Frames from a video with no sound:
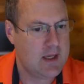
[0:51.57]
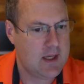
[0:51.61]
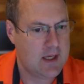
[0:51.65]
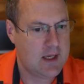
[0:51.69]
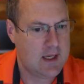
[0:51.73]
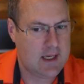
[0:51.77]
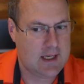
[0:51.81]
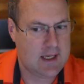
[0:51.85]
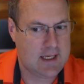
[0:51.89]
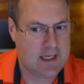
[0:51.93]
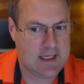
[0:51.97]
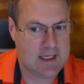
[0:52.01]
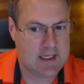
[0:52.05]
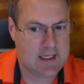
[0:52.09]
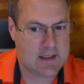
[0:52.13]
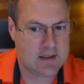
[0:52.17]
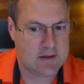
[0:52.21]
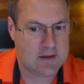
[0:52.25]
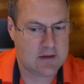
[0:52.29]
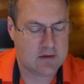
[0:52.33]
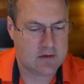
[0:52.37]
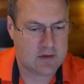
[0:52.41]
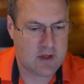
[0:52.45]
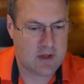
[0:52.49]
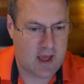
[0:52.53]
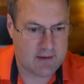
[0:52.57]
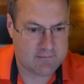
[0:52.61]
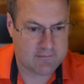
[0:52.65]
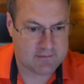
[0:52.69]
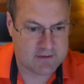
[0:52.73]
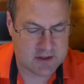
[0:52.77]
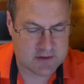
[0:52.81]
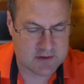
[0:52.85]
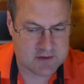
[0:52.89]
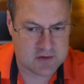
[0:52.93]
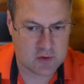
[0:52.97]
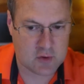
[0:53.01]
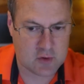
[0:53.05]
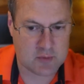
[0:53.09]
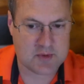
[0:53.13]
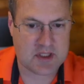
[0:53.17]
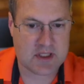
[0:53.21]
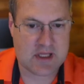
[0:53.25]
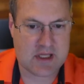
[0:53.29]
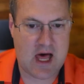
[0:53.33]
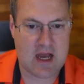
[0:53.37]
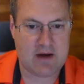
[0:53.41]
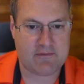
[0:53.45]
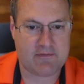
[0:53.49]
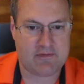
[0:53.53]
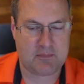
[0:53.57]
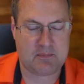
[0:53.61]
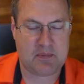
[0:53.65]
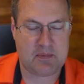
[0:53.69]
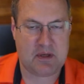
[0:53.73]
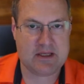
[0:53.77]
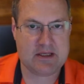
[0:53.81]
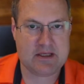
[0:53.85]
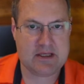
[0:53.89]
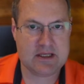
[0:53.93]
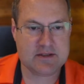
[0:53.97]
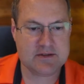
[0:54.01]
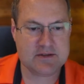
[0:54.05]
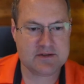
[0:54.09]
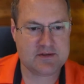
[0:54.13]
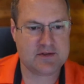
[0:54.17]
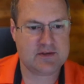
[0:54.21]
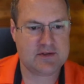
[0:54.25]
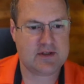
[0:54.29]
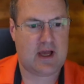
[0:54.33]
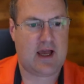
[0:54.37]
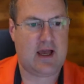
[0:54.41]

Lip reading: And I've consumed a lot of opinions.